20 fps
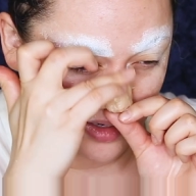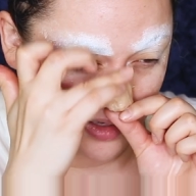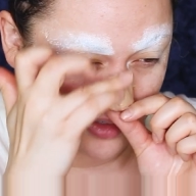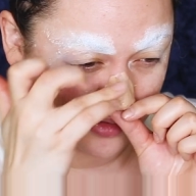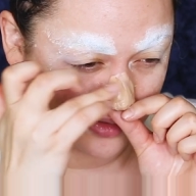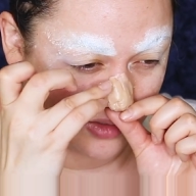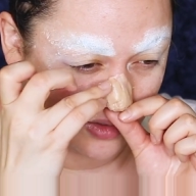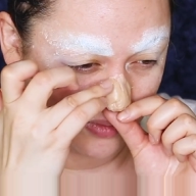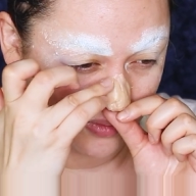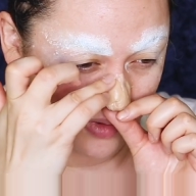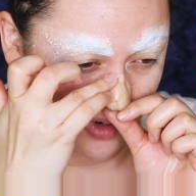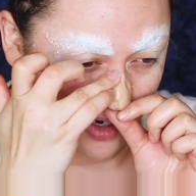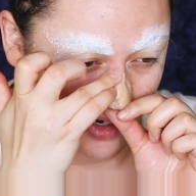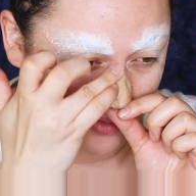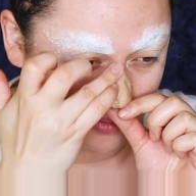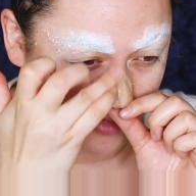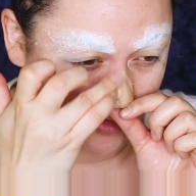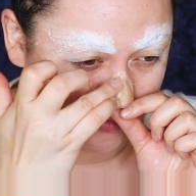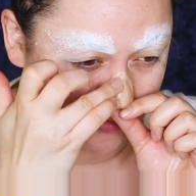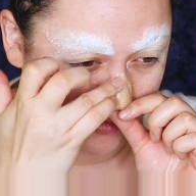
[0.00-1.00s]
I don't know
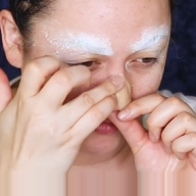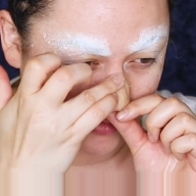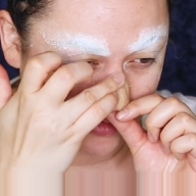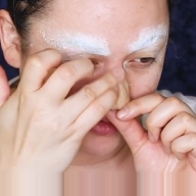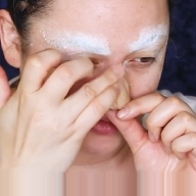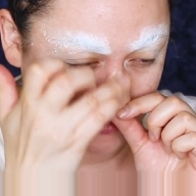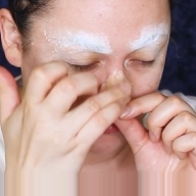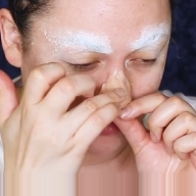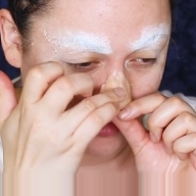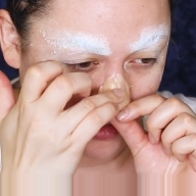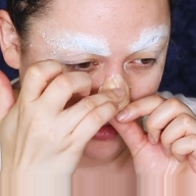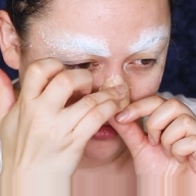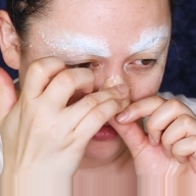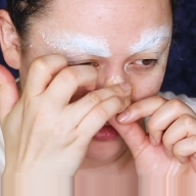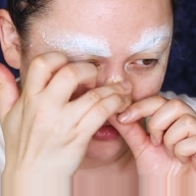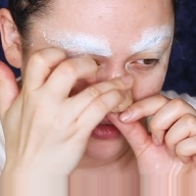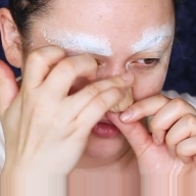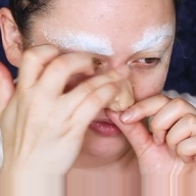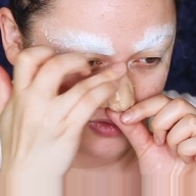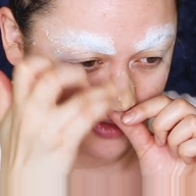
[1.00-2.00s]
why my family loves black
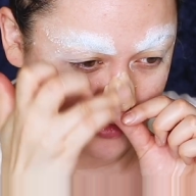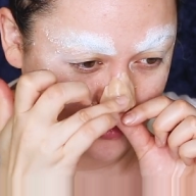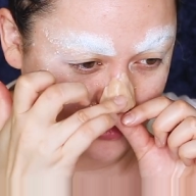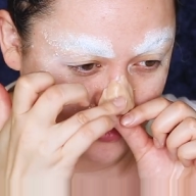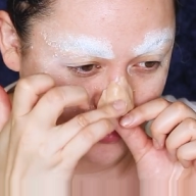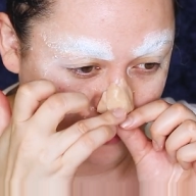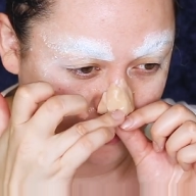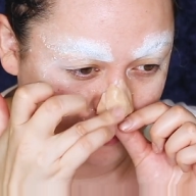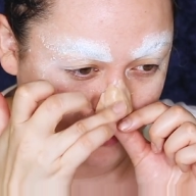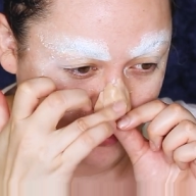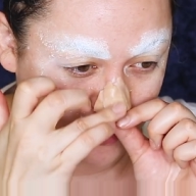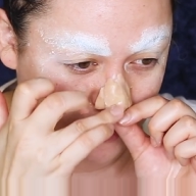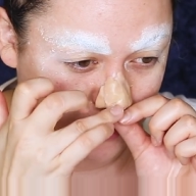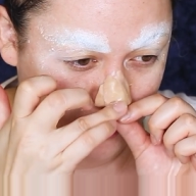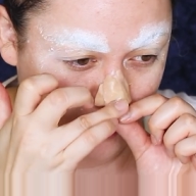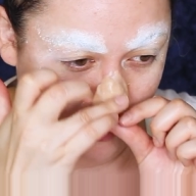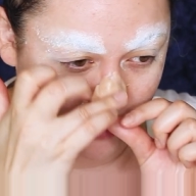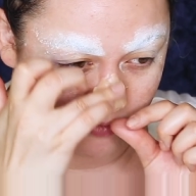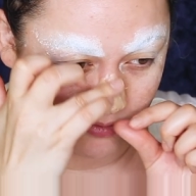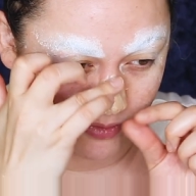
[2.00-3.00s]
olives so
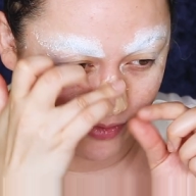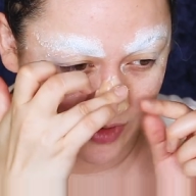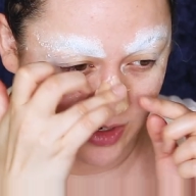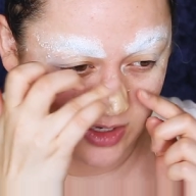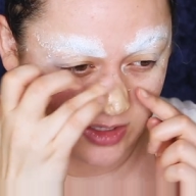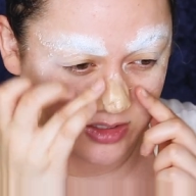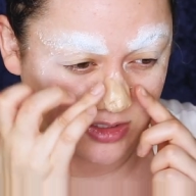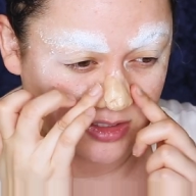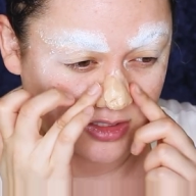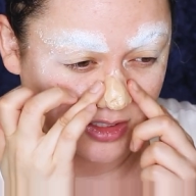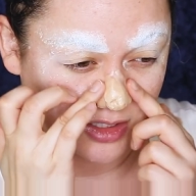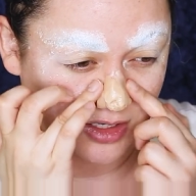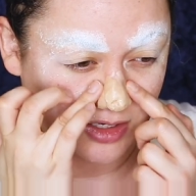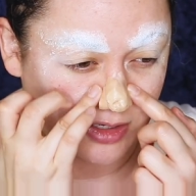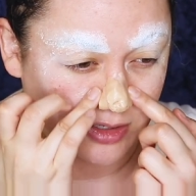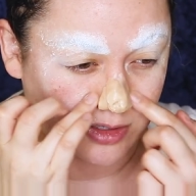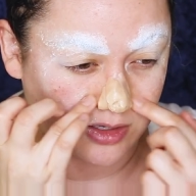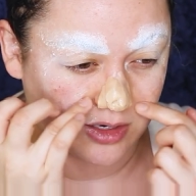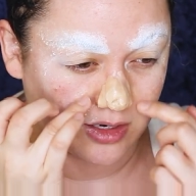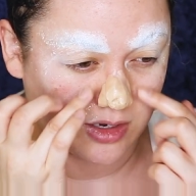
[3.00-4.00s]
much. They have rice
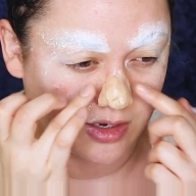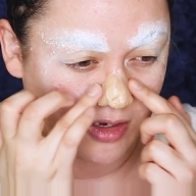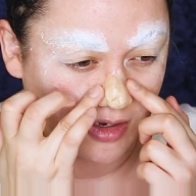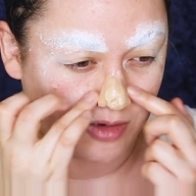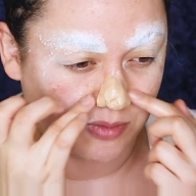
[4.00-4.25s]
there.